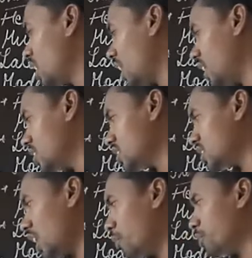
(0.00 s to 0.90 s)
we had
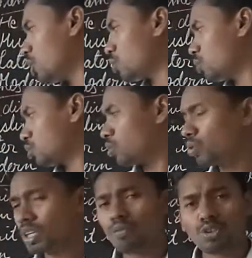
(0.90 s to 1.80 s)
this Amir
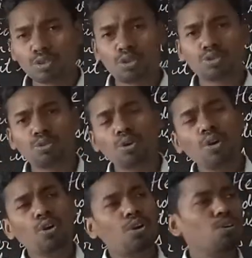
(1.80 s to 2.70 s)
Khusro. He was also
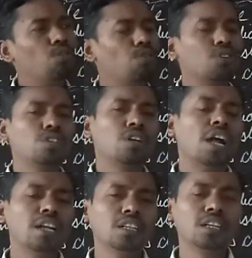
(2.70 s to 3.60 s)

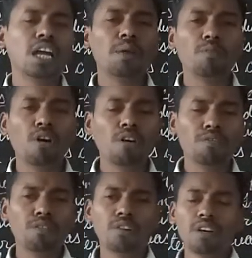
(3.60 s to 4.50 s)
at the time
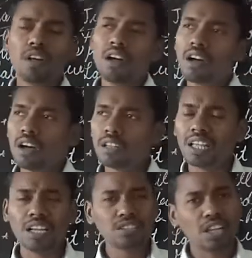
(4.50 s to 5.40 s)
of
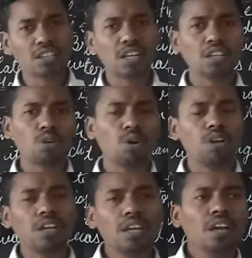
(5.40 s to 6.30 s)
Delhi Sultanate
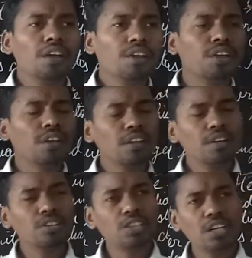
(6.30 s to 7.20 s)
only.
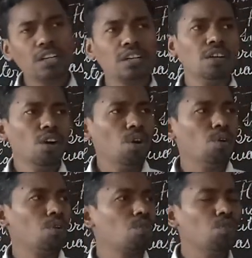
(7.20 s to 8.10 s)
He did
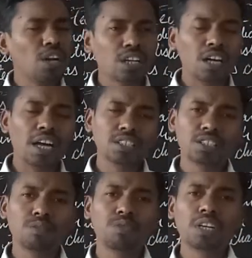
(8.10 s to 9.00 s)
worked
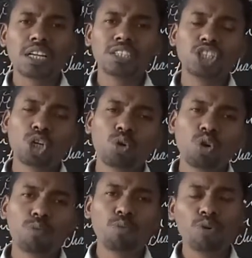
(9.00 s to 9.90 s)
as a
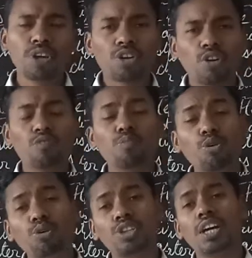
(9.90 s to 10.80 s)
court poet of
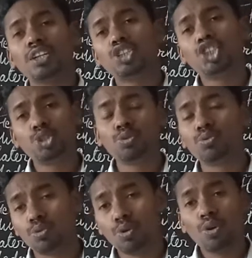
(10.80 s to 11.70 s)
more than
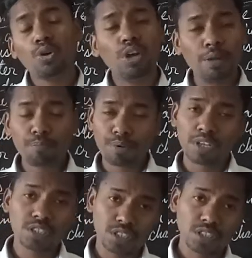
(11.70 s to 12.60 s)
2
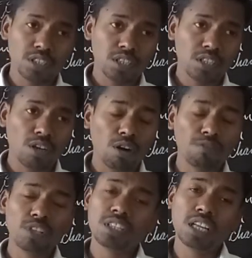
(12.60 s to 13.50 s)
emperors
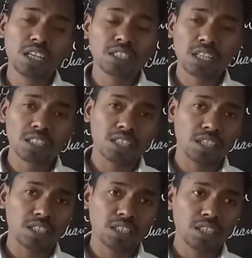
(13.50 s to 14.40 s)
of the Delhi
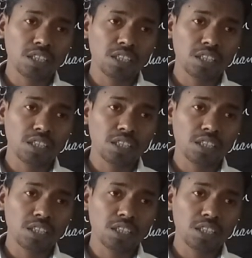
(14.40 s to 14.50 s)
Sultanate.